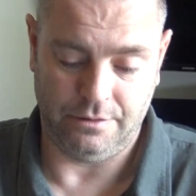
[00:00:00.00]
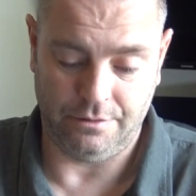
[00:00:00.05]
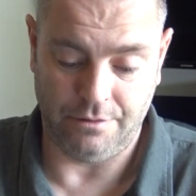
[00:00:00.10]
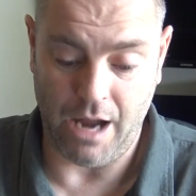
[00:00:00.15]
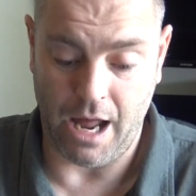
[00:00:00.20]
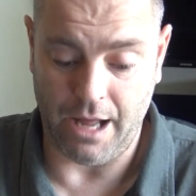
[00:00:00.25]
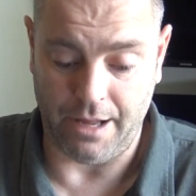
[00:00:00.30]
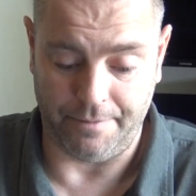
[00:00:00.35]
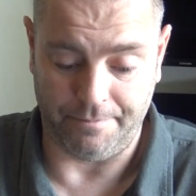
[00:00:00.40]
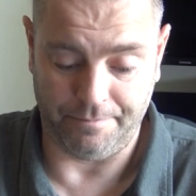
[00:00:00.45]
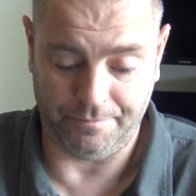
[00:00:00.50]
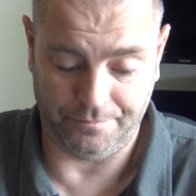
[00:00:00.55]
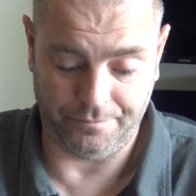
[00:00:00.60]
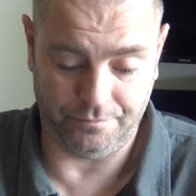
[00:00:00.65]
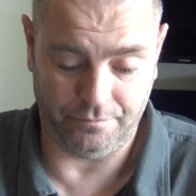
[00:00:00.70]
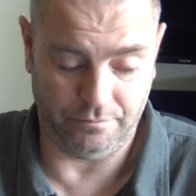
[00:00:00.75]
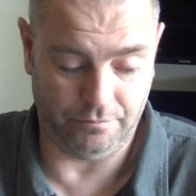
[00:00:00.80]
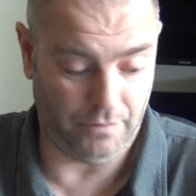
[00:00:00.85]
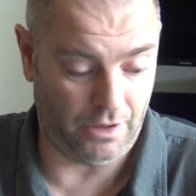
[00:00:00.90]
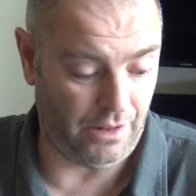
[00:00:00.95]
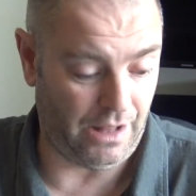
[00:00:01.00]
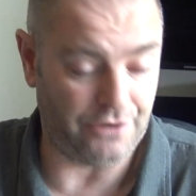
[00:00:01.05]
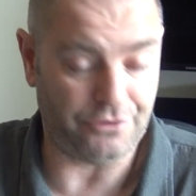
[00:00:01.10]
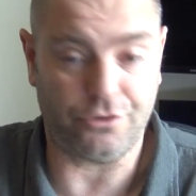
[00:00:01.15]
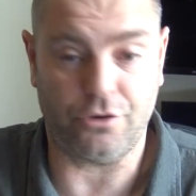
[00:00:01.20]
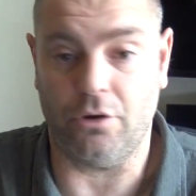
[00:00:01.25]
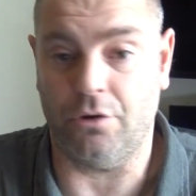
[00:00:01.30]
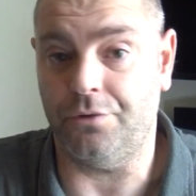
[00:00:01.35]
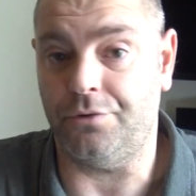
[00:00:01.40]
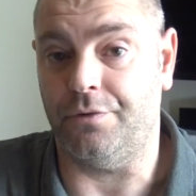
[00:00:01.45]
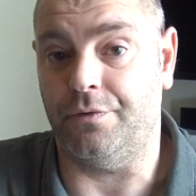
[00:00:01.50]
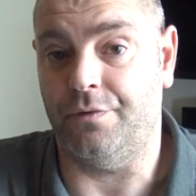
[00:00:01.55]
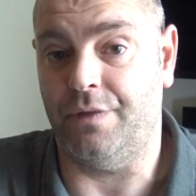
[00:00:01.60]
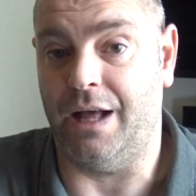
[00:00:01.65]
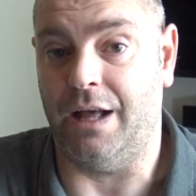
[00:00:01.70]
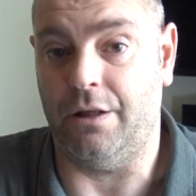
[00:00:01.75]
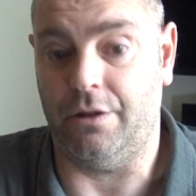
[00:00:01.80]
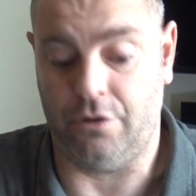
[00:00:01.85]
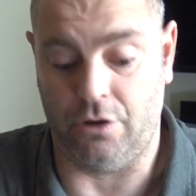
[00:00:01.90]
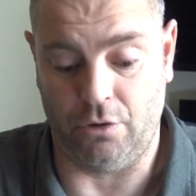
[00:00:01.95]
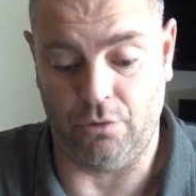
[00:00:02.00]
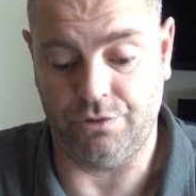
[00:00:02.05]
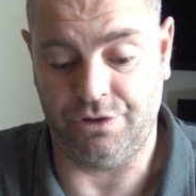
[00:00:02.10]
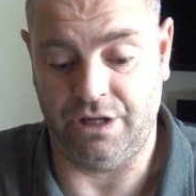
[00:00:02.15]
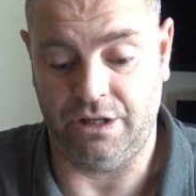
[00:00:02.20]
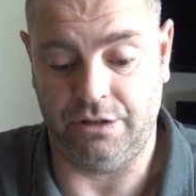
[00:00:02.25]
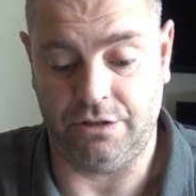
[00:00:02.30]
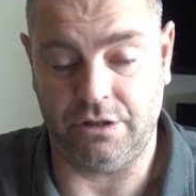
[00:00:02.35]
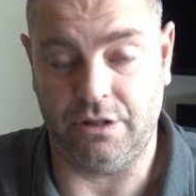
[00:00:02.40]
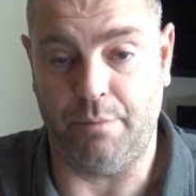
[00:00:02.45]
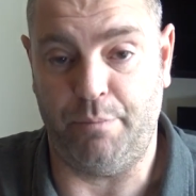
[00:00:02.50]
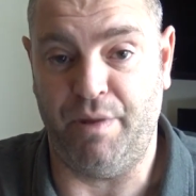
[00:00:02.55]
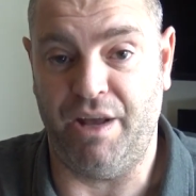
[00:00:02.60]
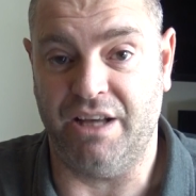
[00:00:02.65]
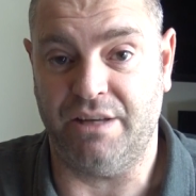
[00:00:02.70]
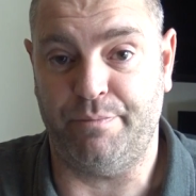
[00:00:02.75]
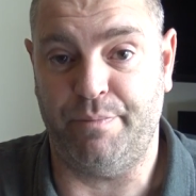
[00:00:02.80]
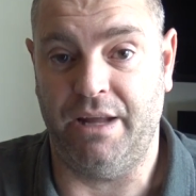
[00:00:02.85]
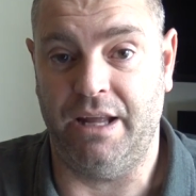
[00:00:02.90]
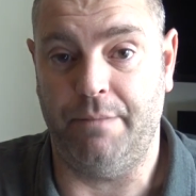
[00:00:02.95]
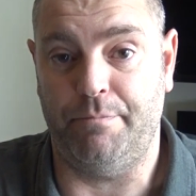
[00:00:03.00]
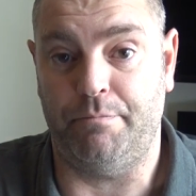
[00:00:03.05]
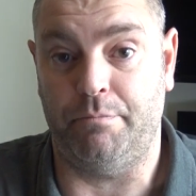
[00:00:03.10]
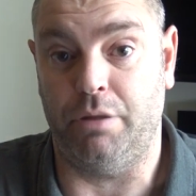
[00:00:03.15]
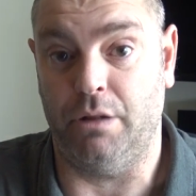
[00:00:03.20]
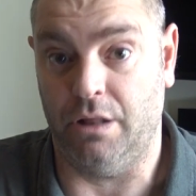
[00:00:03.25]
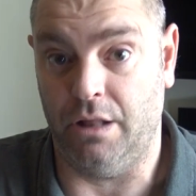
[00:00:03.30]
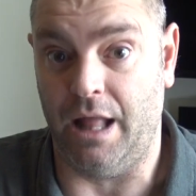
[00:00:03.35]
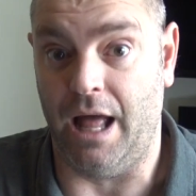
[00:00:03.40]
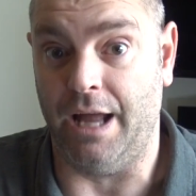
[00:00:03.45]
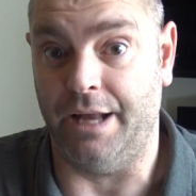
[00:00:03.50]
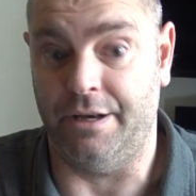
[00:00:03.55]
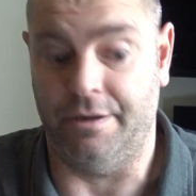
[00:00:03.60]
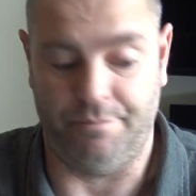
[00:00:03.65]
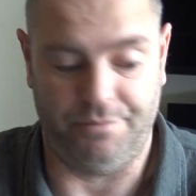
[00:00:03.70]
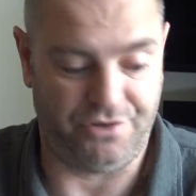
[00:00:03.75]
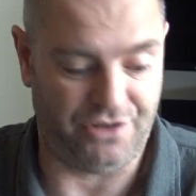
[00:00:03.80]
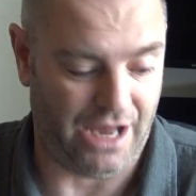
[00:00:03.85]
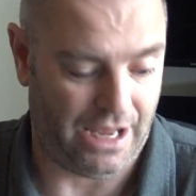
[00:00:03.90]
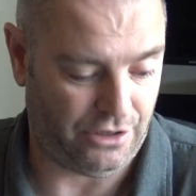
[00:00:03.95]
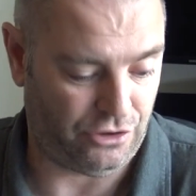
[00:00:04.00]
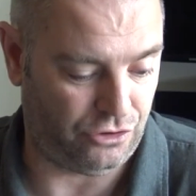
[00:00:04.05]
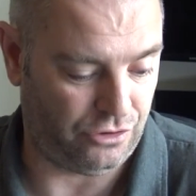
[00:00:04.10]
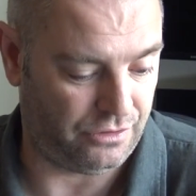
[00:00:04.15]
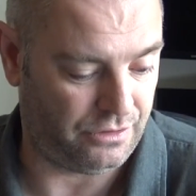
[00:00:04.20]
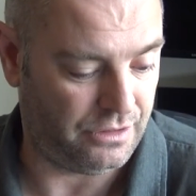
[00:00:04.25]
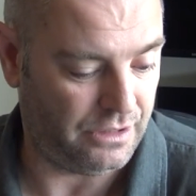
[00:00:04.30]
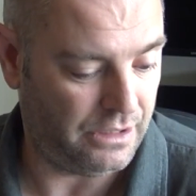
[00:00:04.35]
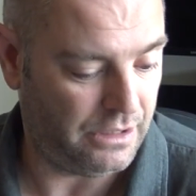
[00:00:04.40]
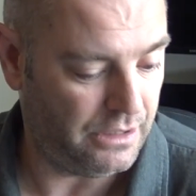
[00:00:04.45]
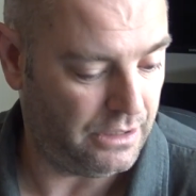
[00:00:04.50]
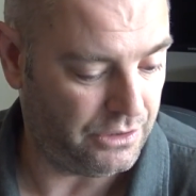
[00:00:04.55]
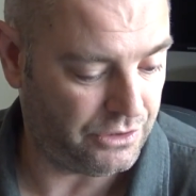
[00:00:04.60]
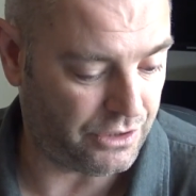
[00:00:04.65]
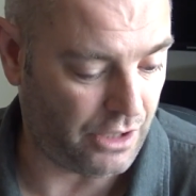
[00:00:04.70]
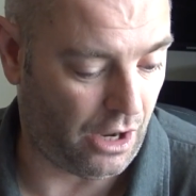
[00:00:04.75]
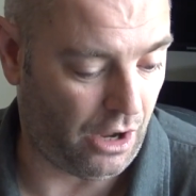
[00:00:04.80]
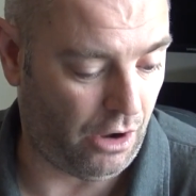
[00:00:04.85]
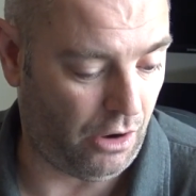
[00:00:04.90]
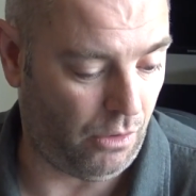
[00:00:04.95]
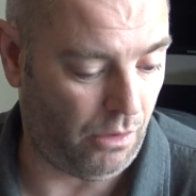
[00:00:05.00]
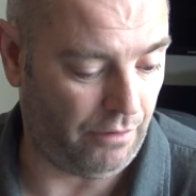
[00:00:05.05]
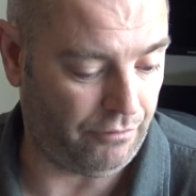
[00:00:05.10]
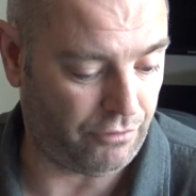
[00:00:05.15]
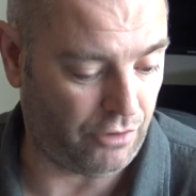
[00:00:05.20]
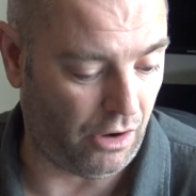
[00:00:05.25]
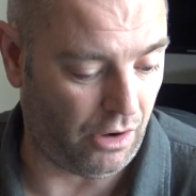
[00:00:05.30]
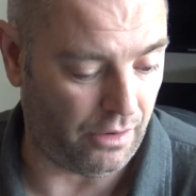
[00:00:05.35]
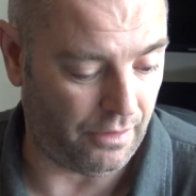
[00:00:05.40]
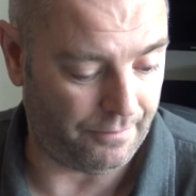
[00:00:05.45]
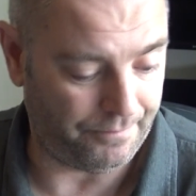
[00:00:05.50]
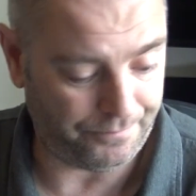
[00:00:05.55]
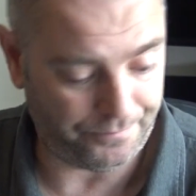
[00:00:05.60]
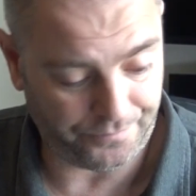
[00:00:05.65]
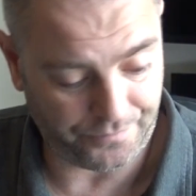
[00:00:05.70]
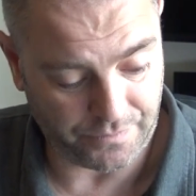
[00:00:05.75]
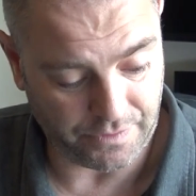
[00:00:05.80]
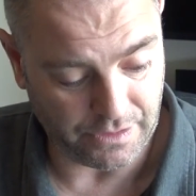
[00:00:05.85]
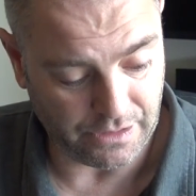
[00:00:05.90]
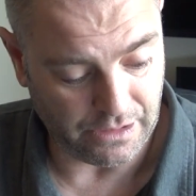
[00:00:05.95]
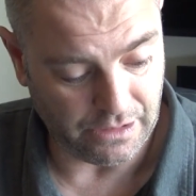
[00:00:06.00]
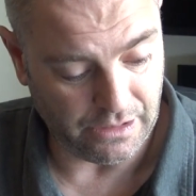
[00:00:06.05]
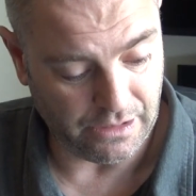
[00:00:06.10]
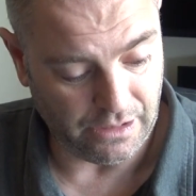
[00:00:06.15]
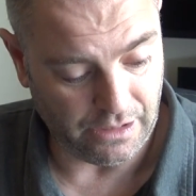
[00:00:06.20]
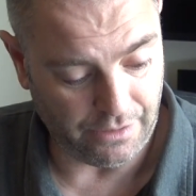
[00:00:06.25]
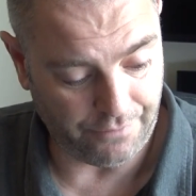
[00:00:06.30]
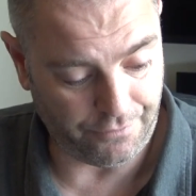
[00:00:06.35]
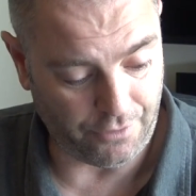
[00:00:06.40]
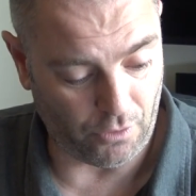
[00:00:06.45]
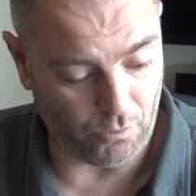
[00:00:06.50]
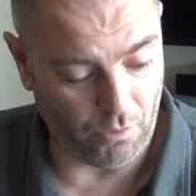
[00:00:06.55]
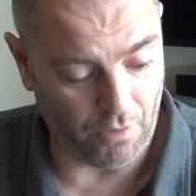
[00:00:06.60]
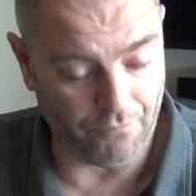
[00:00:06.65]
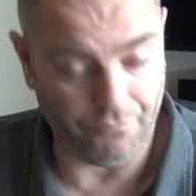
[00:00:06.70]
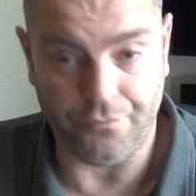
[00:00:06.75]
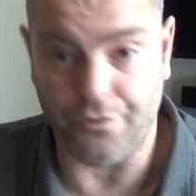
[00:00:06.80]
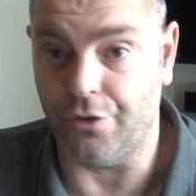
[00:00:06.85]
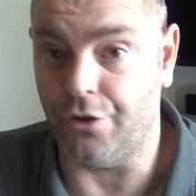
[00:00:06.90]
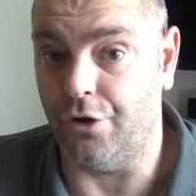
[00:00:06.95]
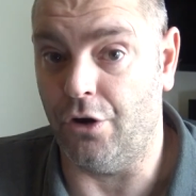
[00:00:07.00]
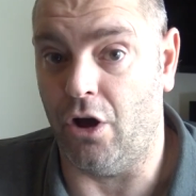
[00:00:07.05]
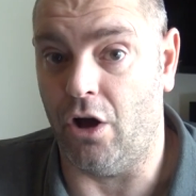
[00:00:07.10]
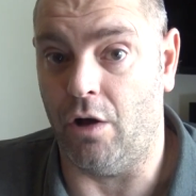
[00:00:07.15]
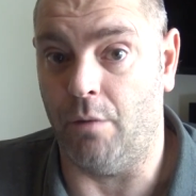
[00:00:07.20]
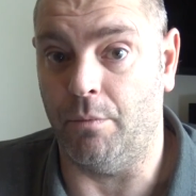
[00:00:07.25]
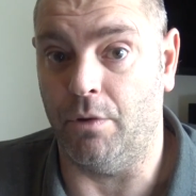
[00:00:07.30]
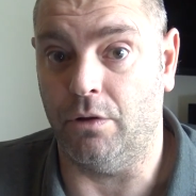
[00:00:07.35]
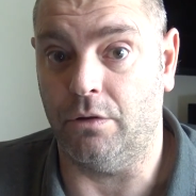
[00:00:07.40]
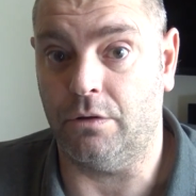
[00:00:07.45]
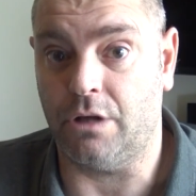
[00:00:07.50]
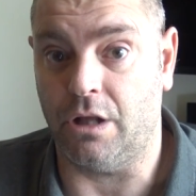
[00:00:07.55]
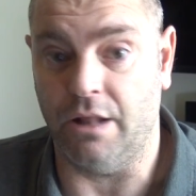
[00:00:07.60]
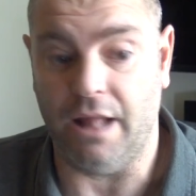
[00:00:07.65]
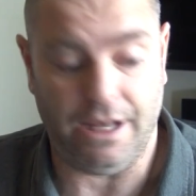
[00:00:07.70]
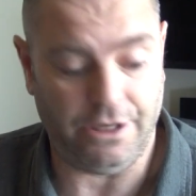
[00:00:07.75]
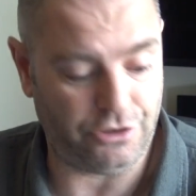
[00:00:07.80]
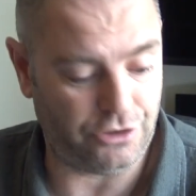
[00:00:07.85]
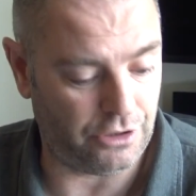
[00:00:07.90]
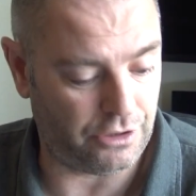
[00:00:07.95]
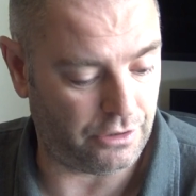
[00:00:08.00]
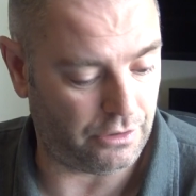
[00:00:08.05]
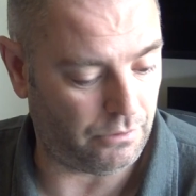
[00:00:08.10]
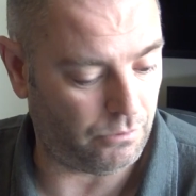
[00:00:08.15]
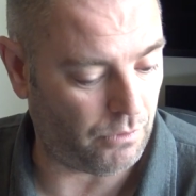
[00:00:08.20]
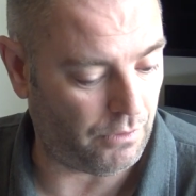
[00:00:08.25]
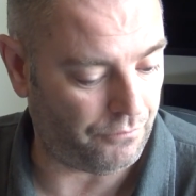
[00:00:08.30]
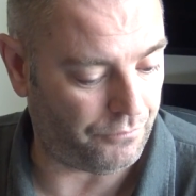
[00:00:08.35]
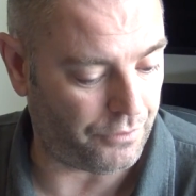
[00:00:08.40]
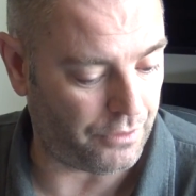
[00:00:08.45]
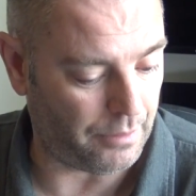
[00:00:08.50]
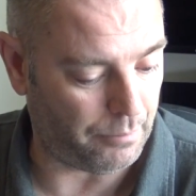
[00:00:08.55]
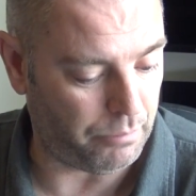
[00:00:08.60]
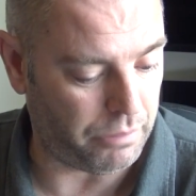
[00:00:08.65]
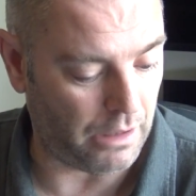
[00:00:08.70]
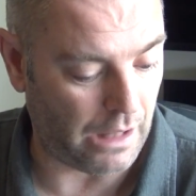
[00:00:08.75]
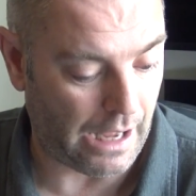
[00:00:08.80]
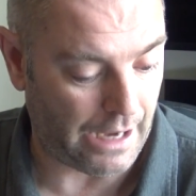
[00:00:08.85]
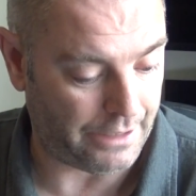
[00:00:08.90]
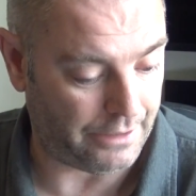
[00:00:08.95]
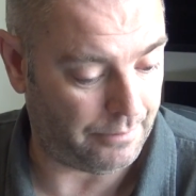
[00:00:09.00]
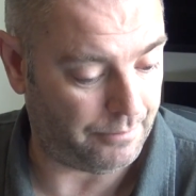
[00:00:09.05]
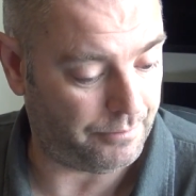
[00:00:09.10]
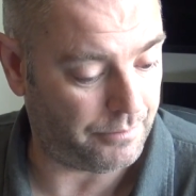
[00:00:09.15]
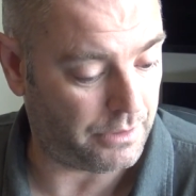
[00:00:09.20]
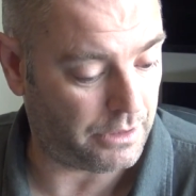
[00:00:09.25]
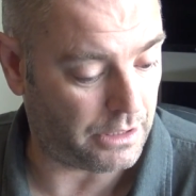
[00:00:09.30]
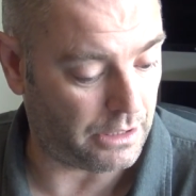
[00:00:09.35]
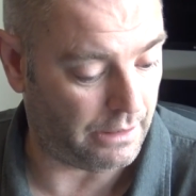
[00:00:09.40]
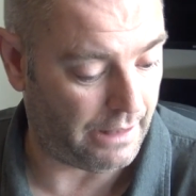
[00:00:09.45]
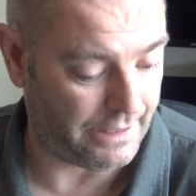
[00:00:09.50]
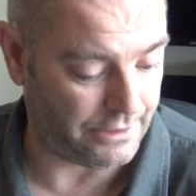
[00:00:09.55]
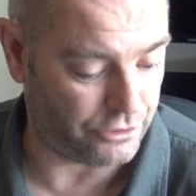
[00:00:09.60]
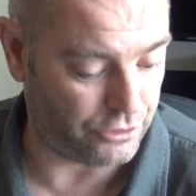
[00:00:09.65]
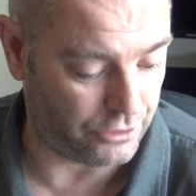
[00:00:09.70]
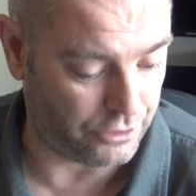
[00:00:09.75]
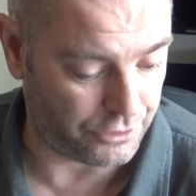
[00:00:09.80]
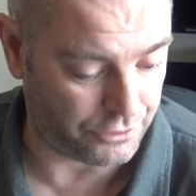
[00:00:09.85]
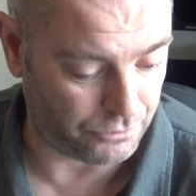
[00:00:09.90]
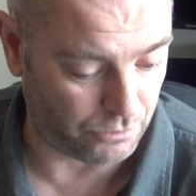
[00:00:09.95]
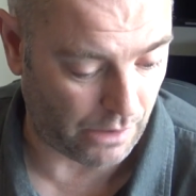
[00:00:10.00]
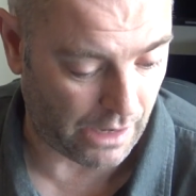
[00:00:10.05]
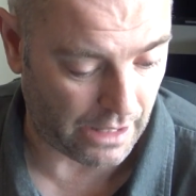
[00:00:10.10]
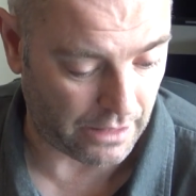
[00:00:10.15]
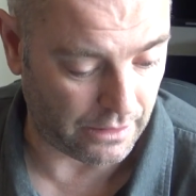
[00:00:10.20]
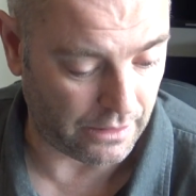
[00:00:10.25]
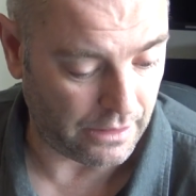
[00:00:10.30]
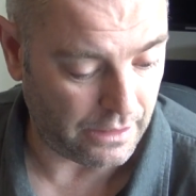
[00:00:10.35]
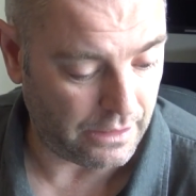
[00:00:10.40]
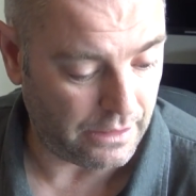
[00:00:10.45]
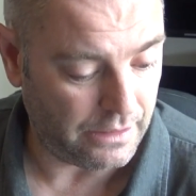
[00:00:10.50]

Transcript: Right, well that's good. That goes into the PSP Platinum section. So I've got I've got one for the normal collection and one for the platinum collection as well.